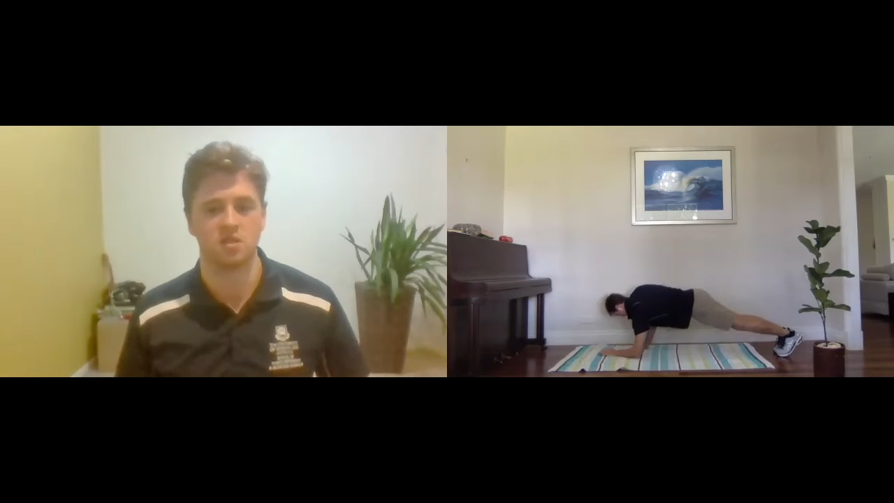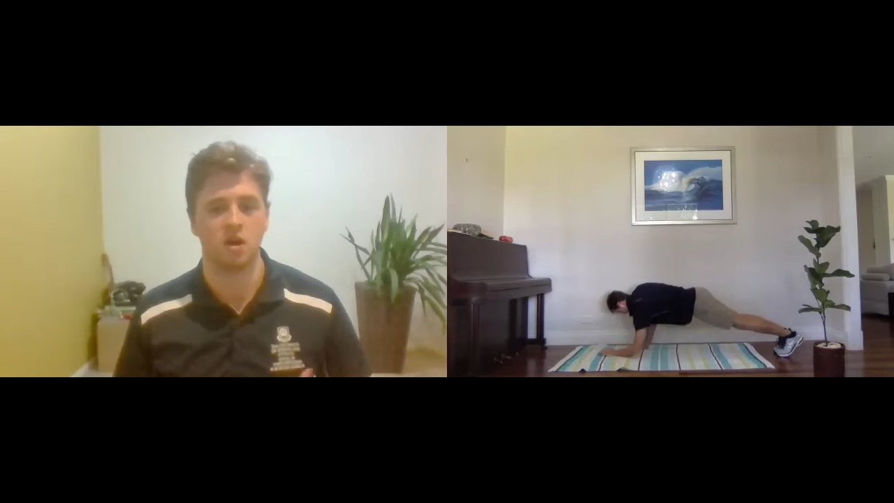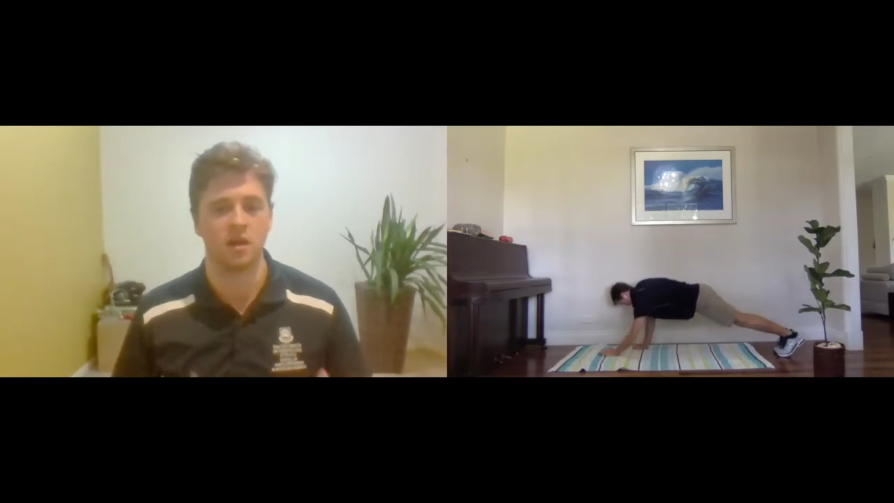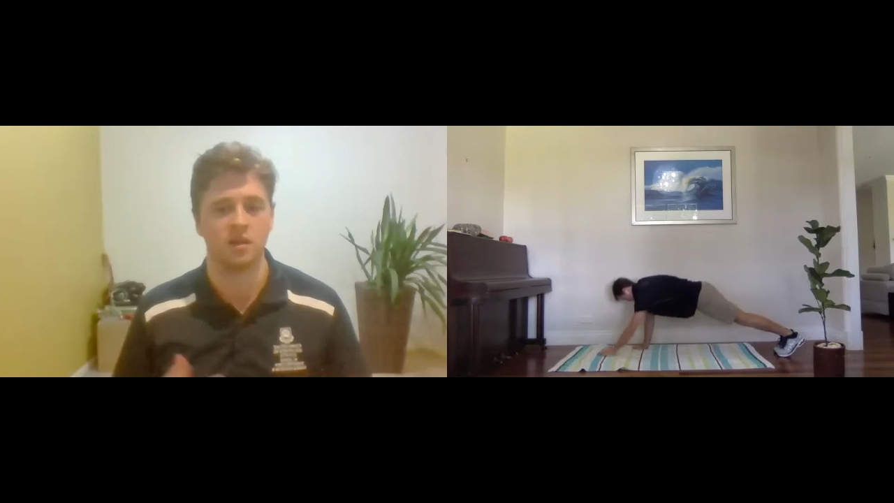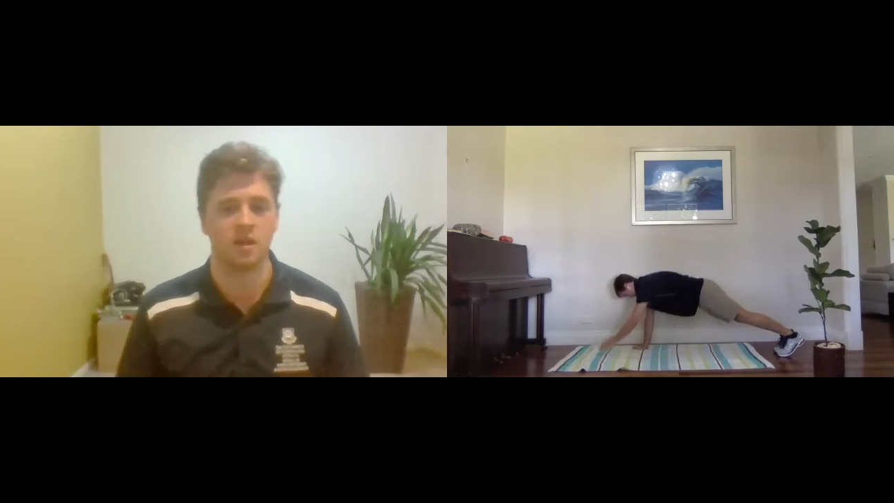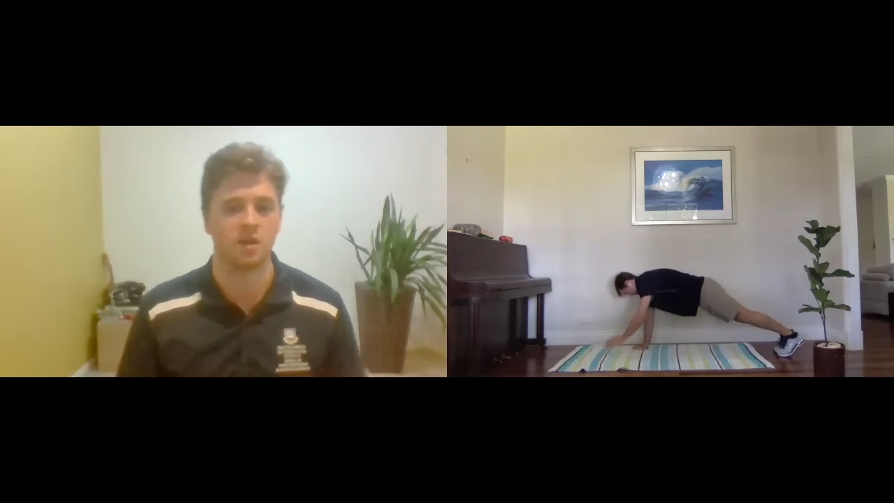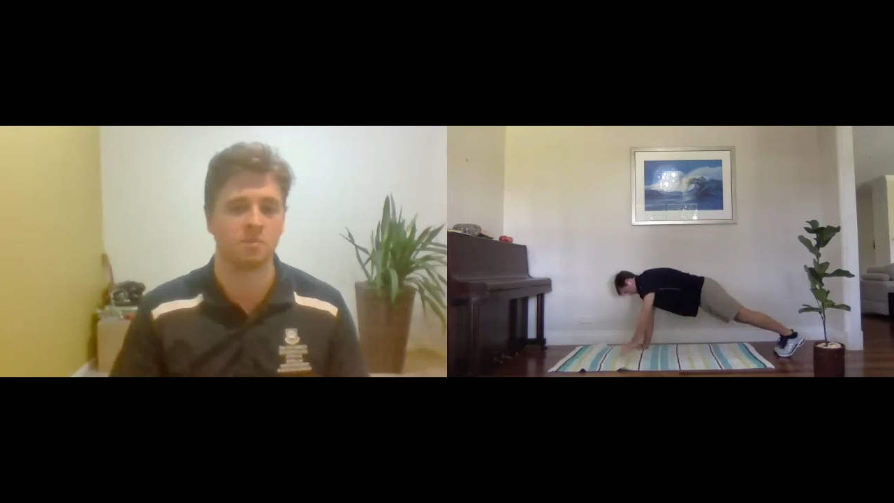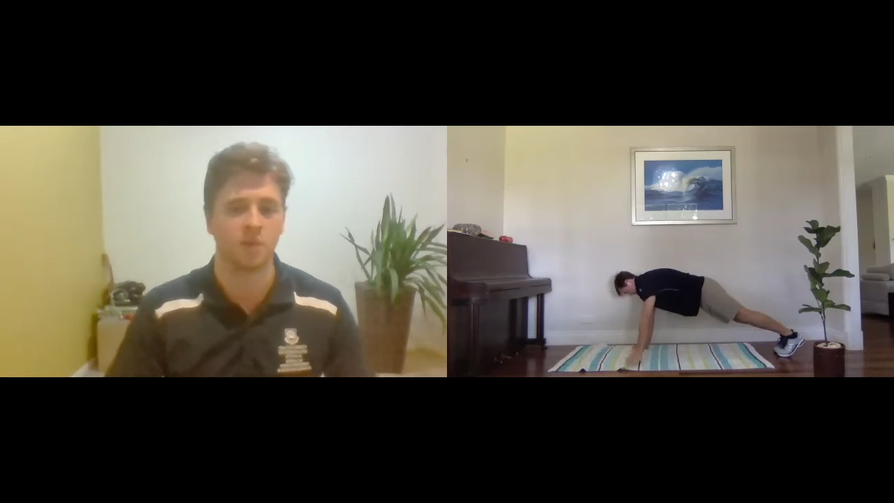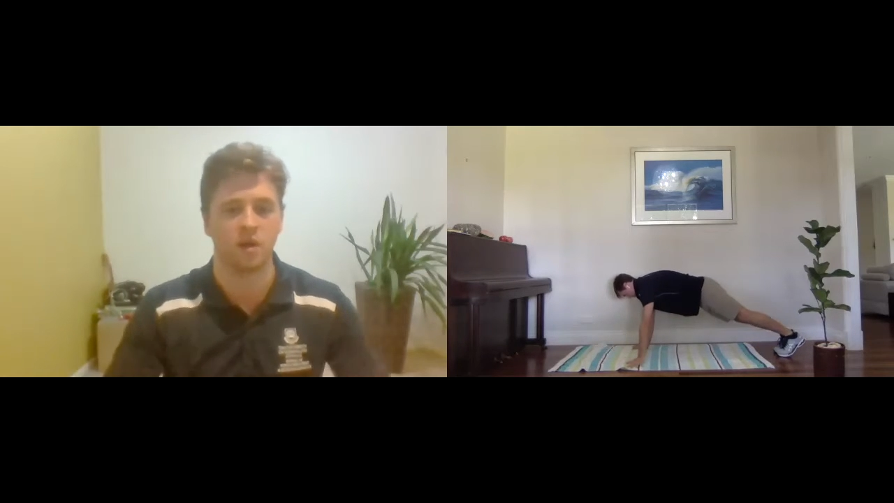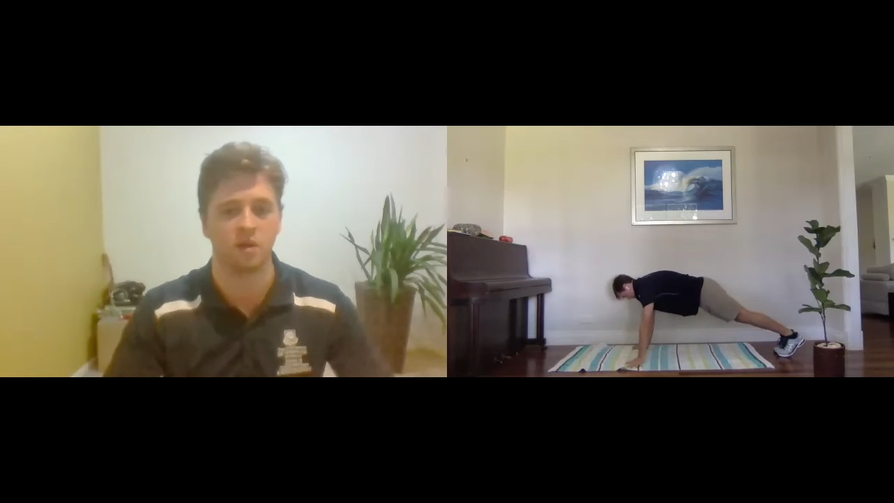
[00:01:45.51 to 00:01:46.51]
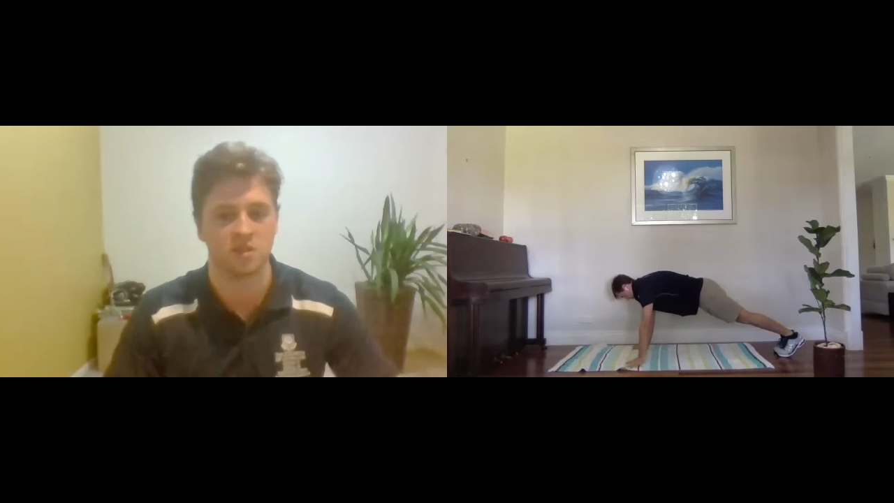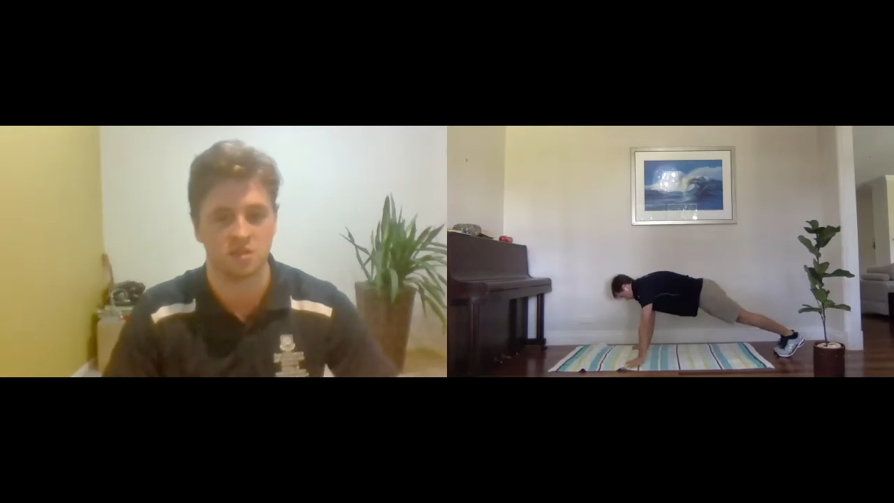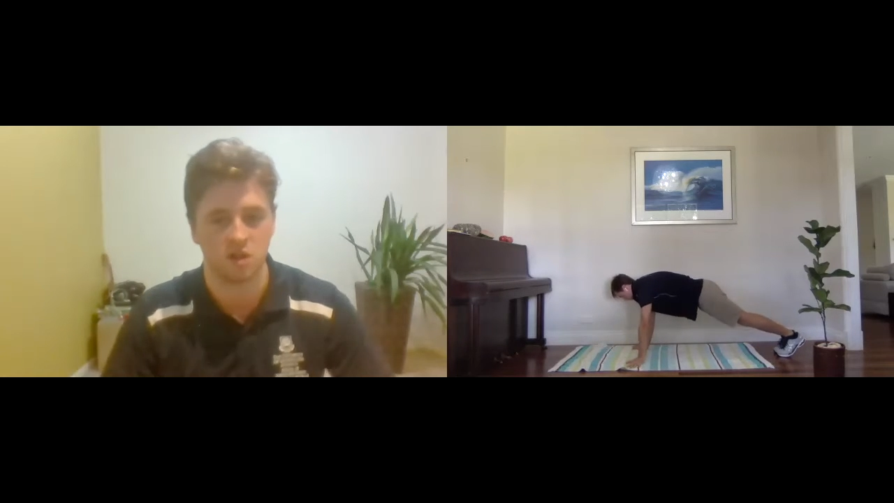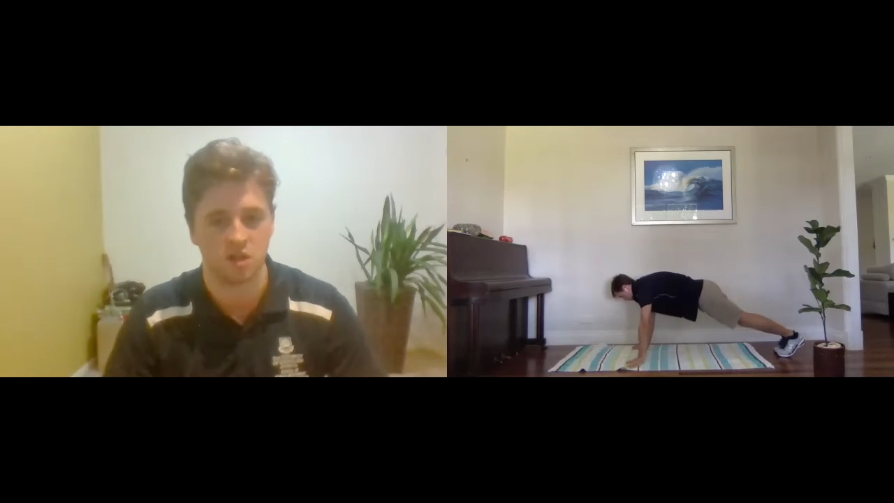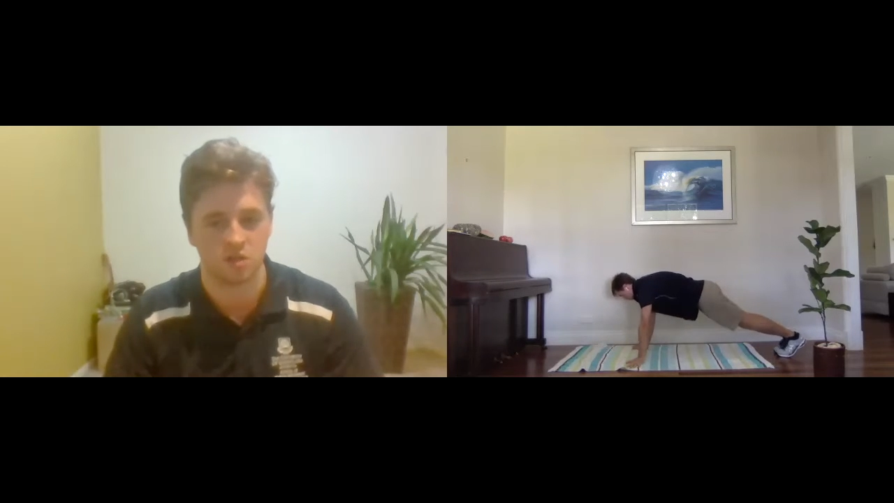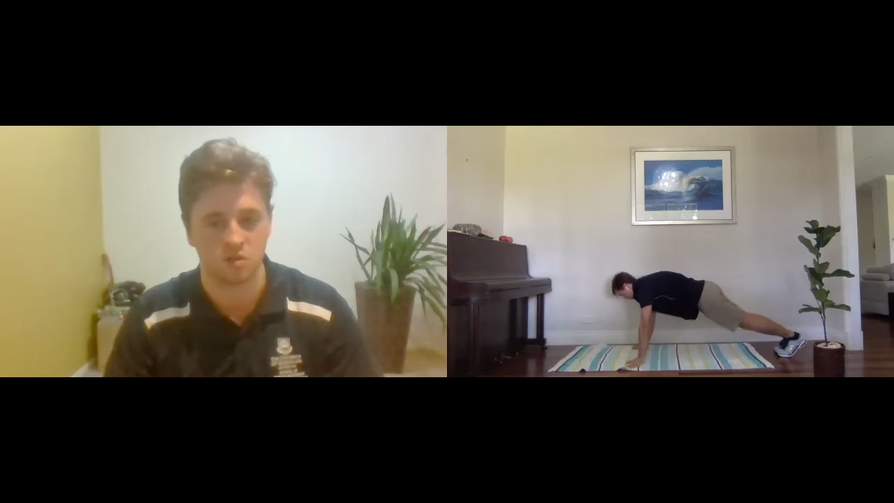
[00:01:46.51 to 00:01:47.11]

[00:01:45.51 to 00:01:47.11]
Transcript: tight and that butt nice and tight.